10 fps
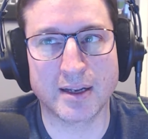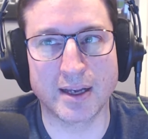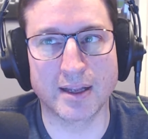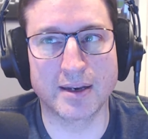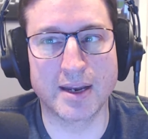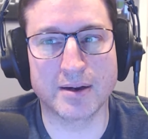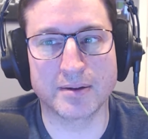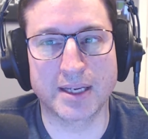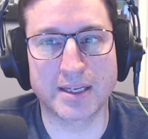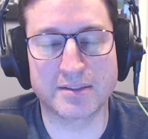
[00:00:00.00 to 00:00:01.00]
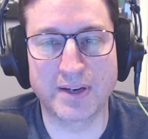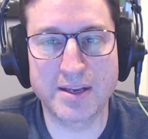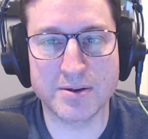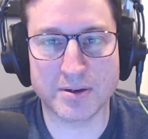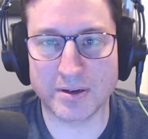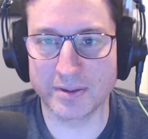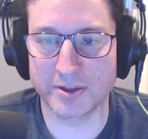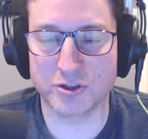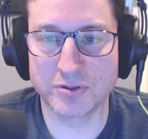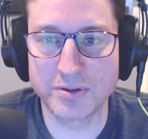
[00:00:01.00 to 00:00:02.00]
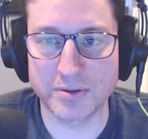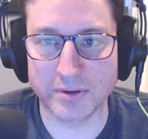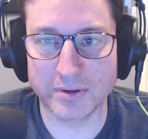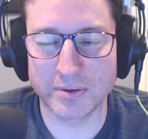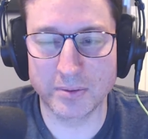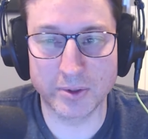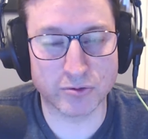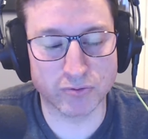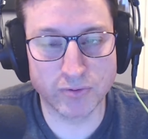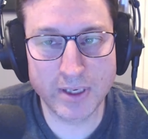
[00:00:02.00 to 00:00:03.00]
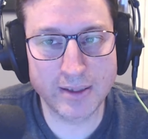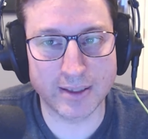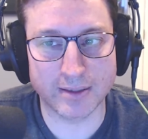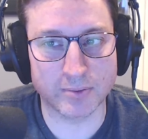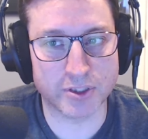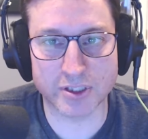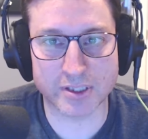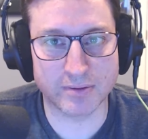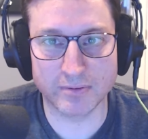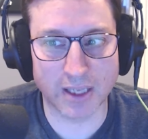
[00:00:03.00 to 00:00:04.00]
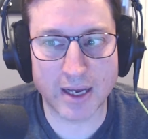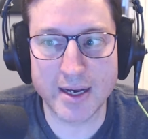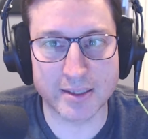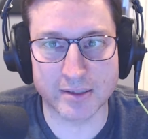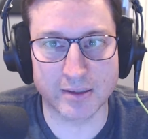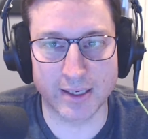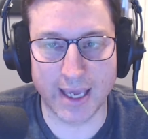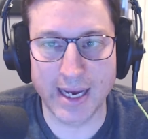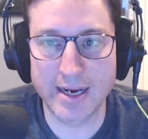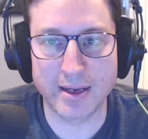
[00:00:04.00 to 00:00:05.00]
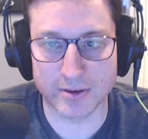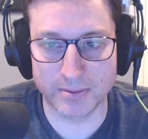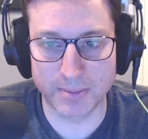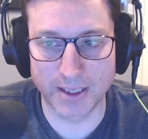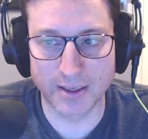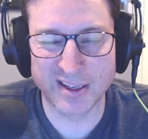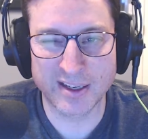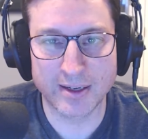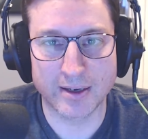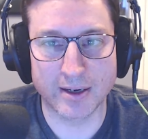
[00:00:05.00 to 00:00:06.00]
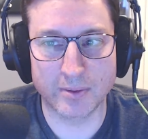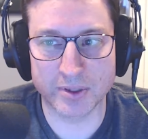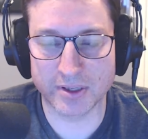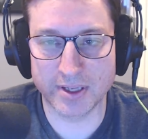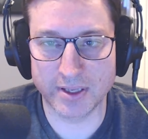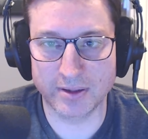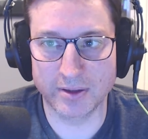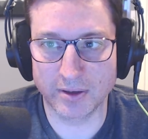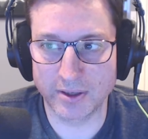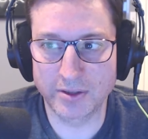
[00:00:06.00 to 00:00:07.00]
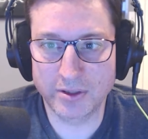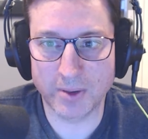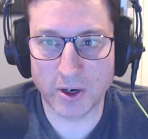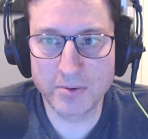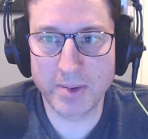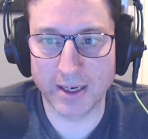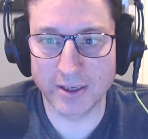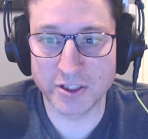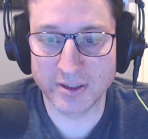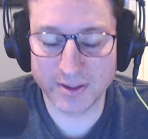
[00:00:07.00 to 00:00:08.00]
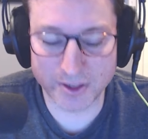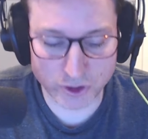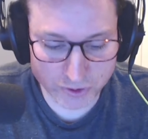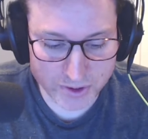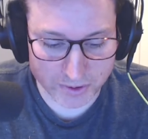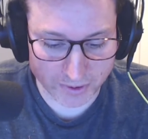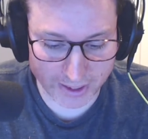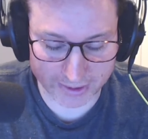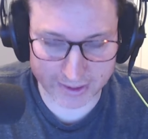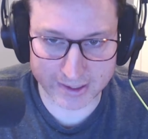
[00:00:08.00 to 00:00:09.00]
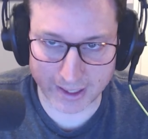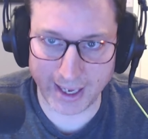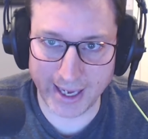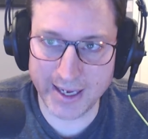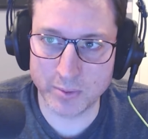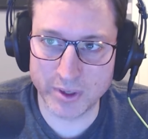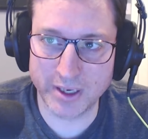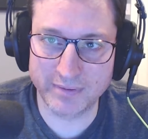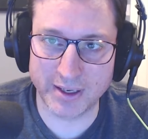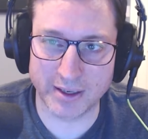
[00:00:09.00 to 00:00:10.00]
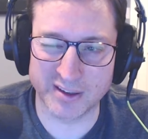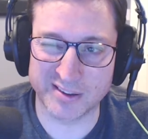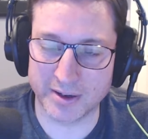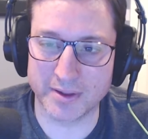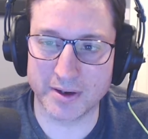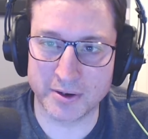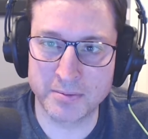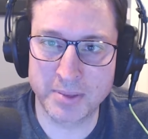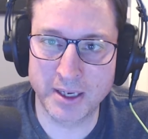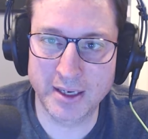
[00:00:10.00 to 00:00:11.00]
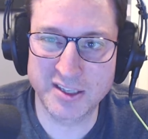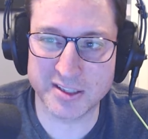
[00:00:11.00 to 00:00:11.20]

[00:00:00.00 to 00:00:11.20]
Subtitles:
Now his video called The Truth, which really was just lies, like hating on me, was on the YouTube homepage. The Truth, like this hate Woody video on the homepage.